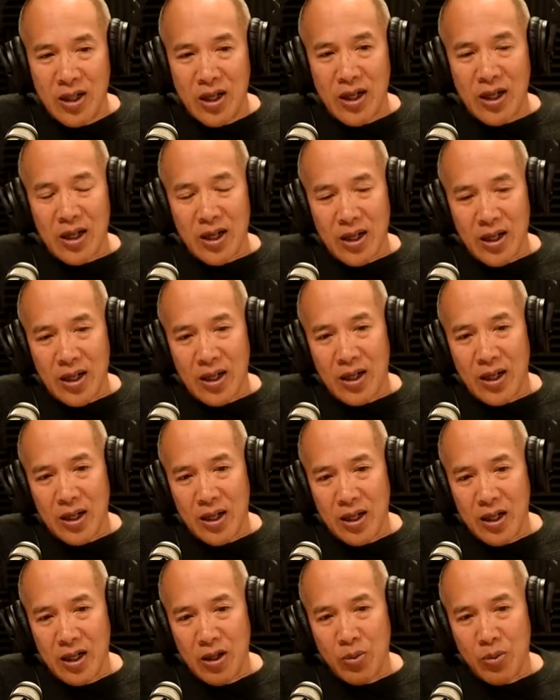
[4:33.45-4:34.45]
Uh,
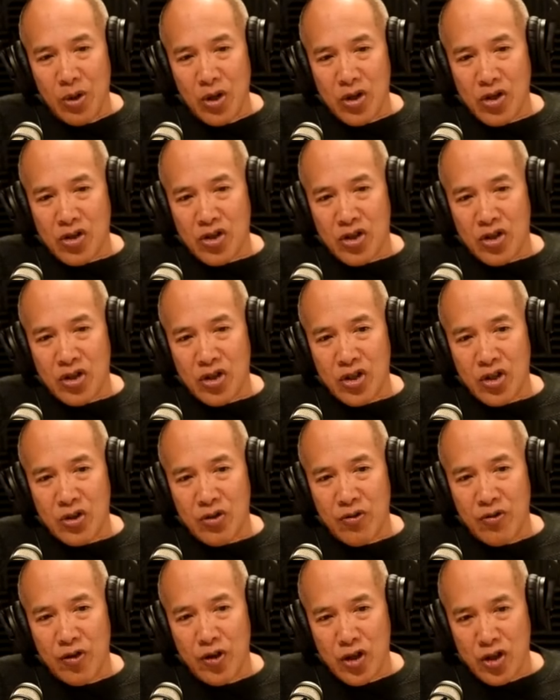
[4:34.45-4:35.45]
he was
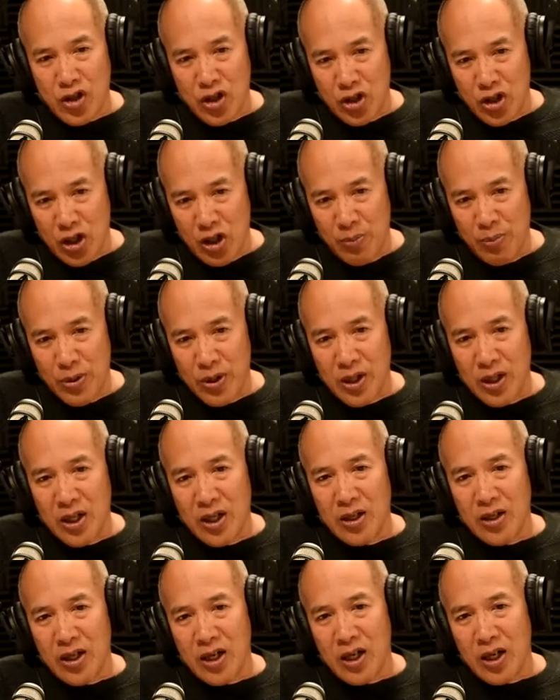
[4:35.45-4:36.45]
first a
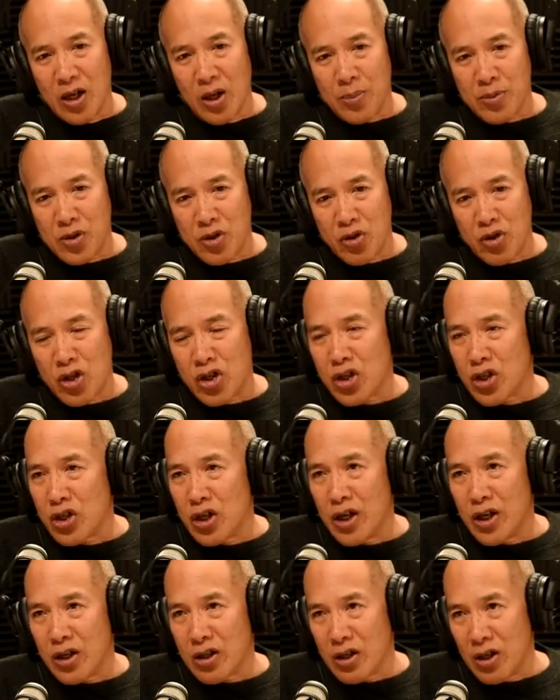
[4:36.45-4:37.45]
GP and then an obstetrician
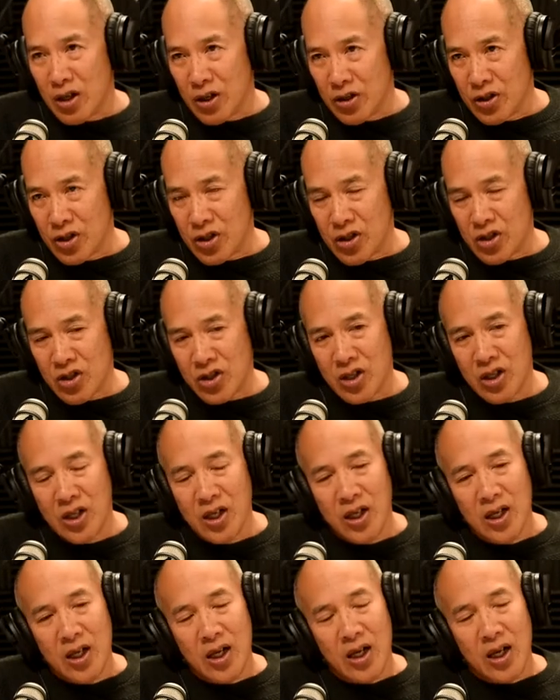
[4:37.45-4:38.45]
gynecologist.
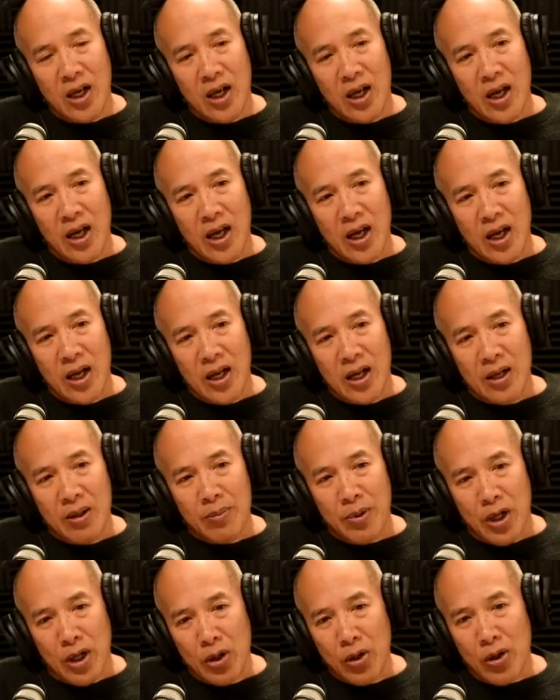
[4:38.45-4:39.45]
And
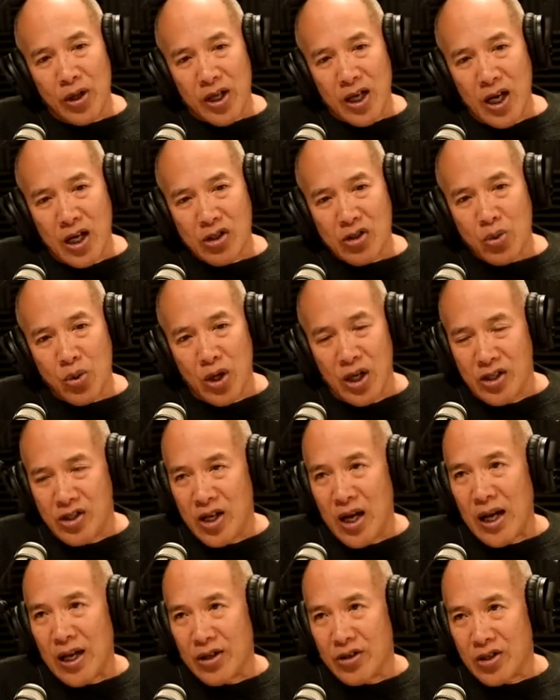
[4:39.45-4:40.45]
by all accounts, quite
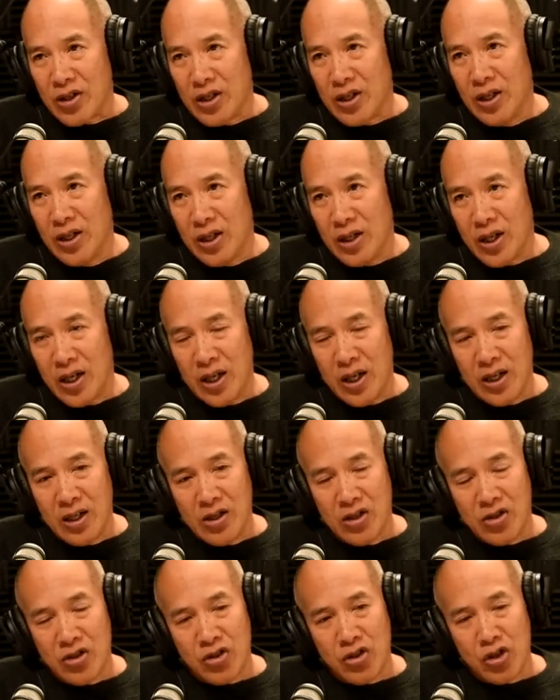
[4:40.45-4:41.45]
talented at
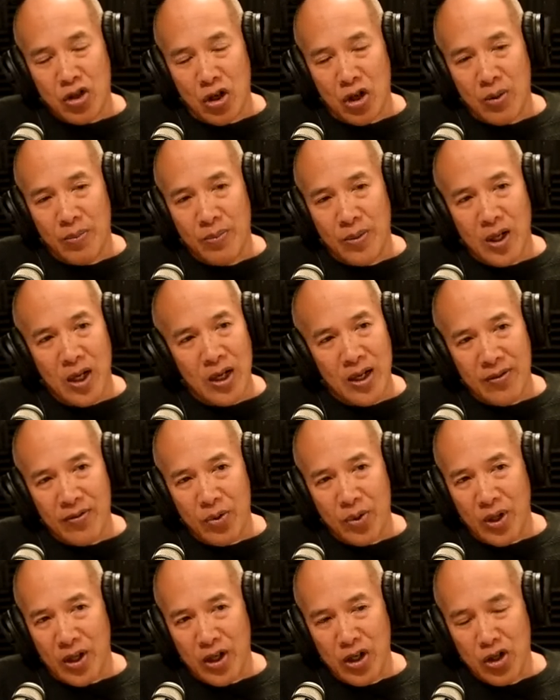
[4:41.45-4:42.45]
his job. I never
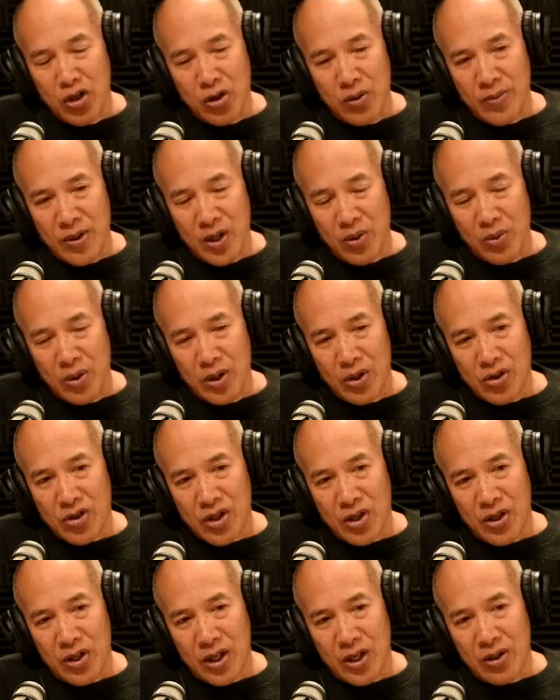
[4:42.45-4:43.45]
really knew him that well,
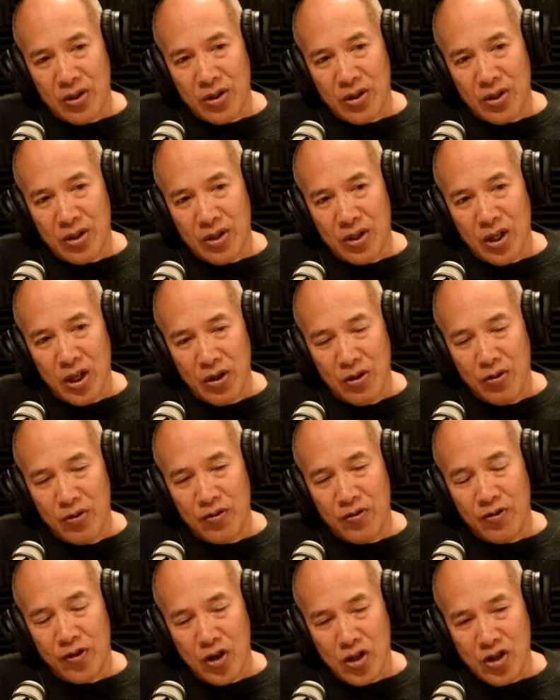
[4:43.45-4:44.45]
so I don't mm. know
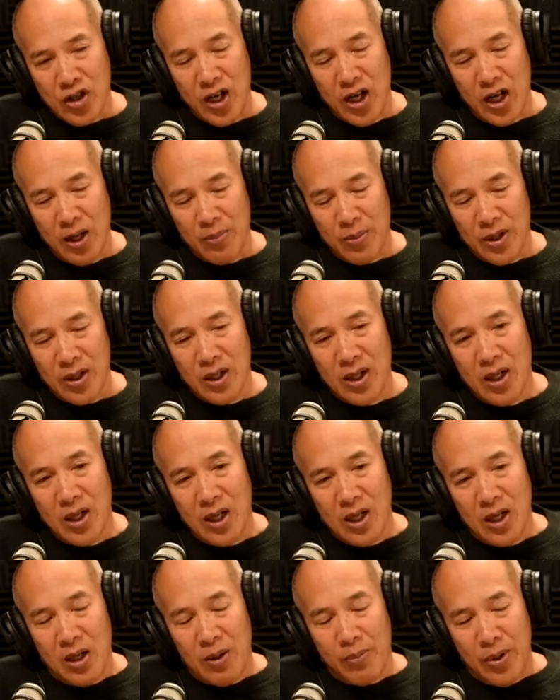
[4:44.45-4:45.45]
firsthand, but
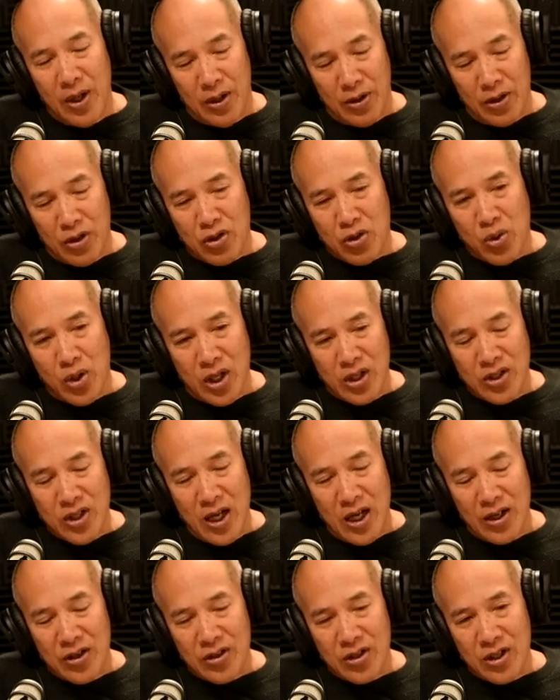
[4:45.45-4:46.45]
apparently he's quite
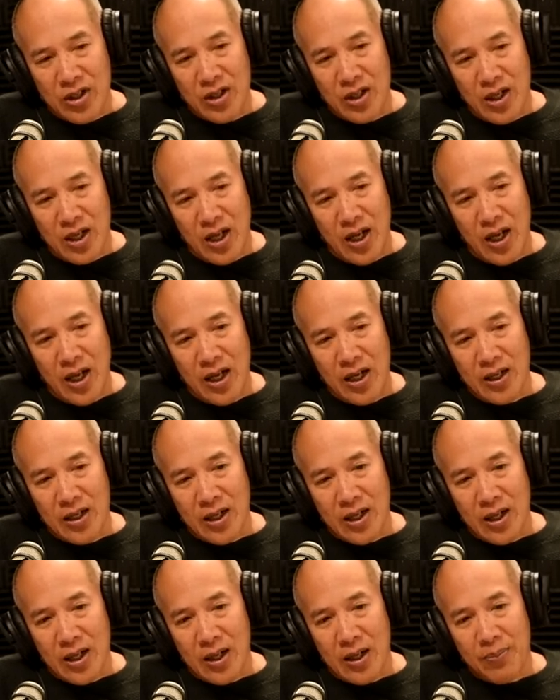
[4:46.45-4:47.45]
talented. And
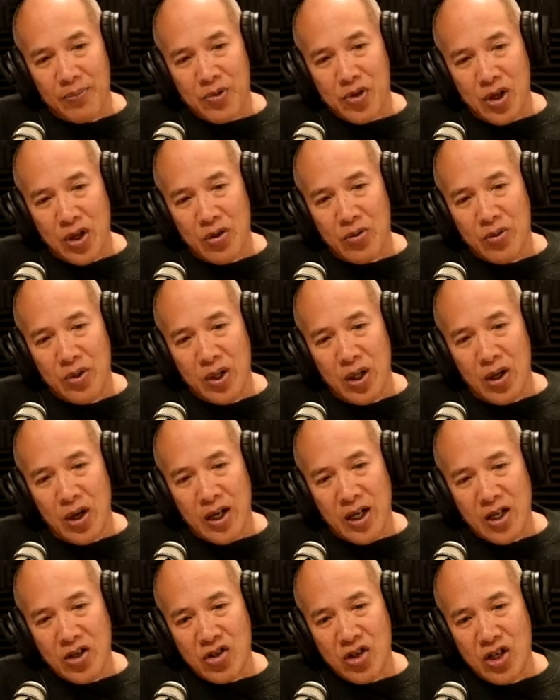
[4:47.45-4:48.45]
uh, so, you know, I
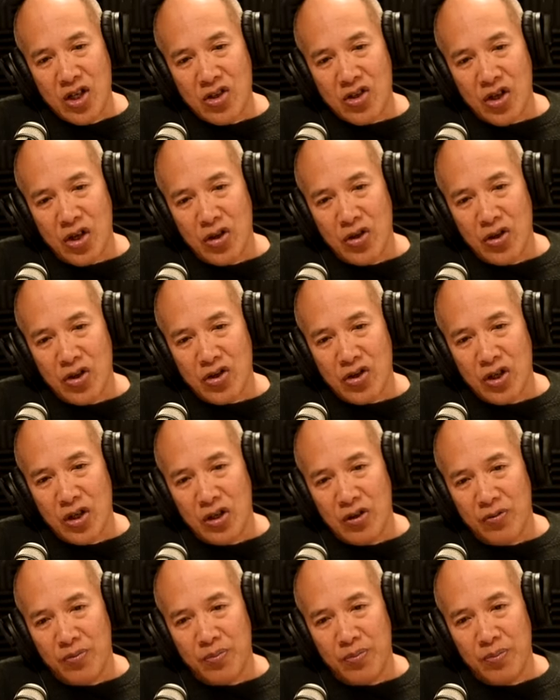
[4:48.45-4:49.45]
guess he sowed the
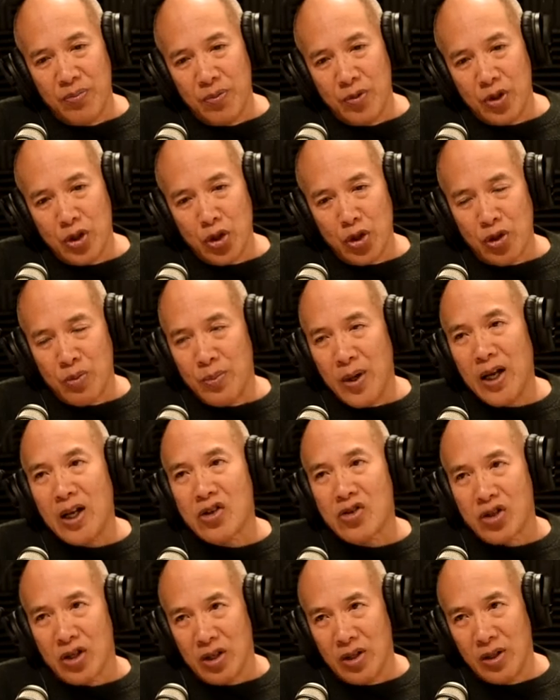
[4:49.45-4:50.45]
seed of doing
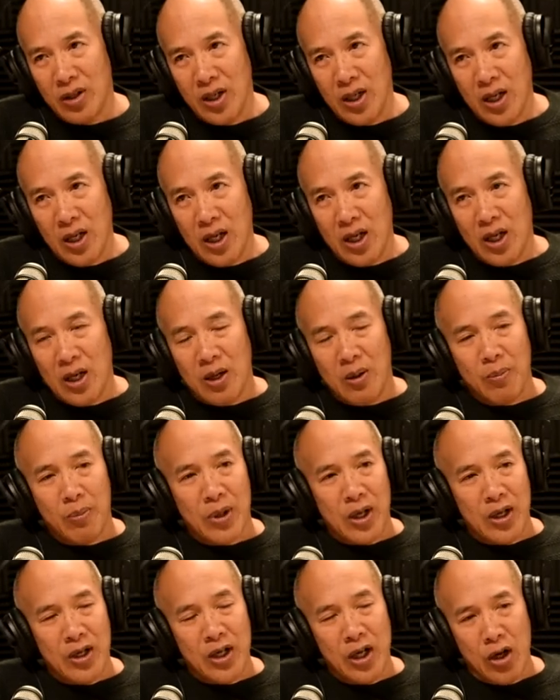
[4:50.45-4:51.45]
medicine,
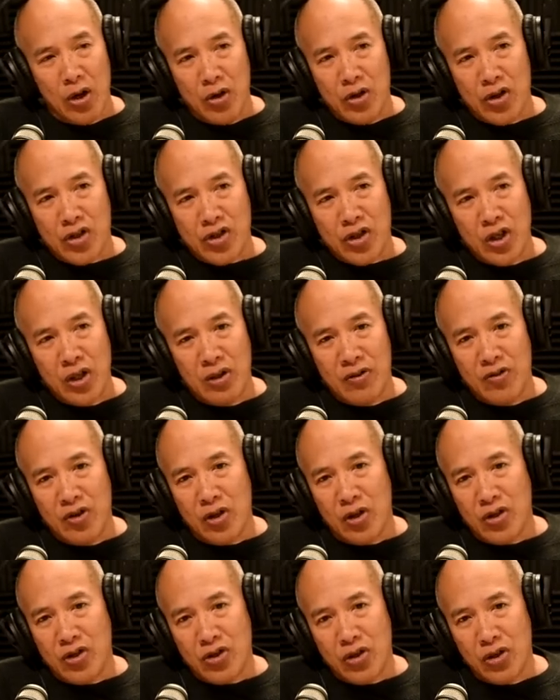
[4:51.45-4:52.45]
but no, the seed of
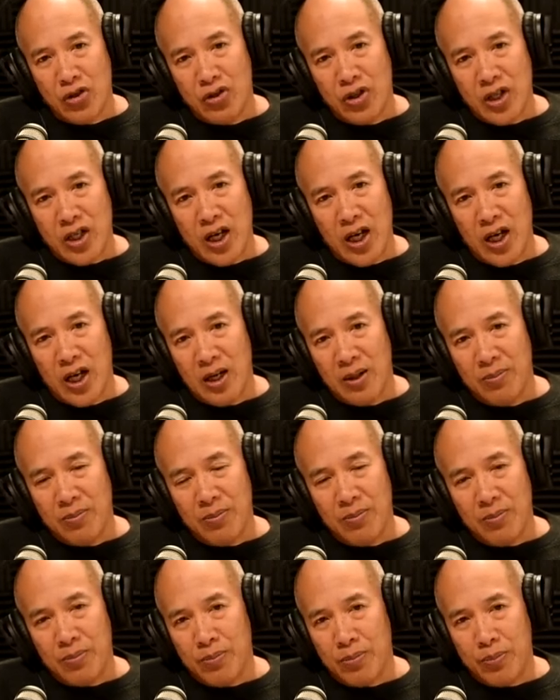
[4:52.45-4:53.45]
neurosurgery
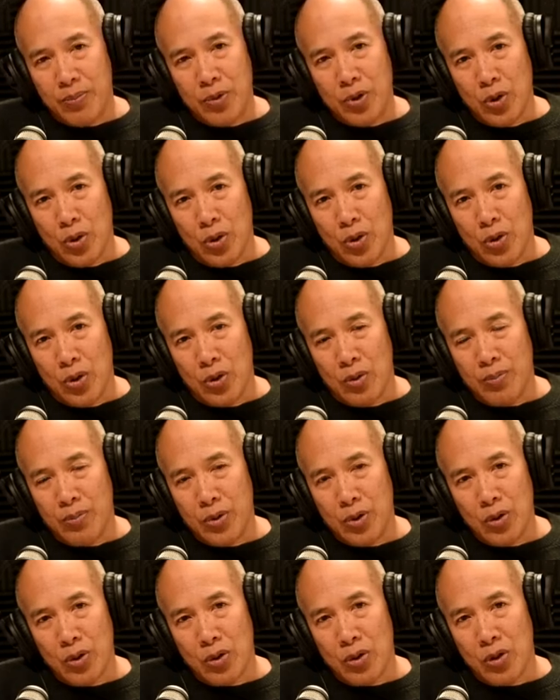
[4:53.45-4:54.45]
came pure,
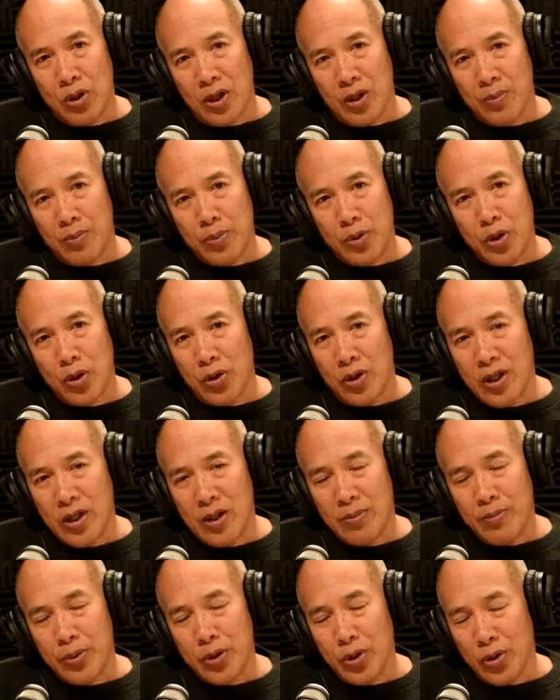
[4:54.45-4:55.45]
pure, purely,
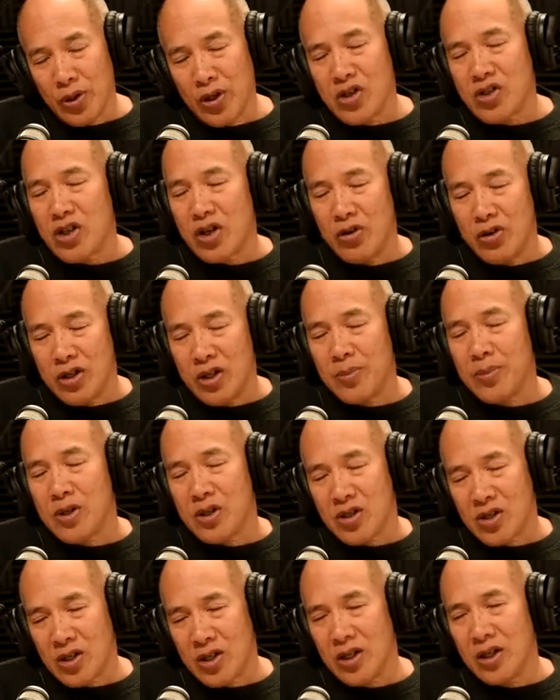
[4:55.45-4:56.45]
purely
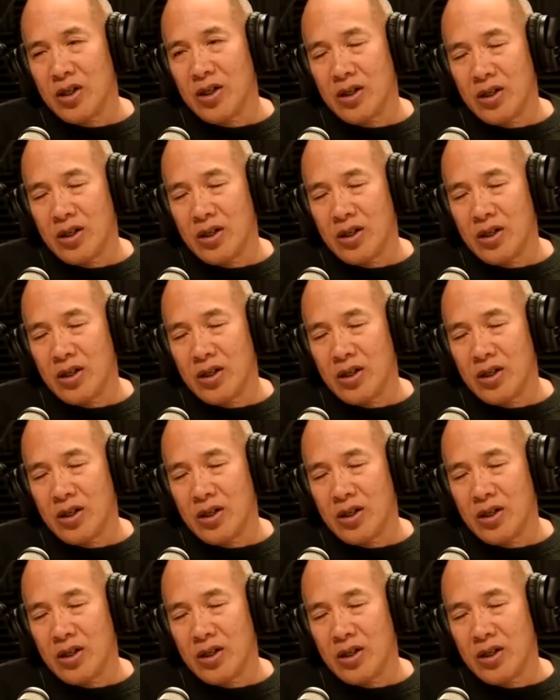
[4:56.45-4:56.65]
serendipitously.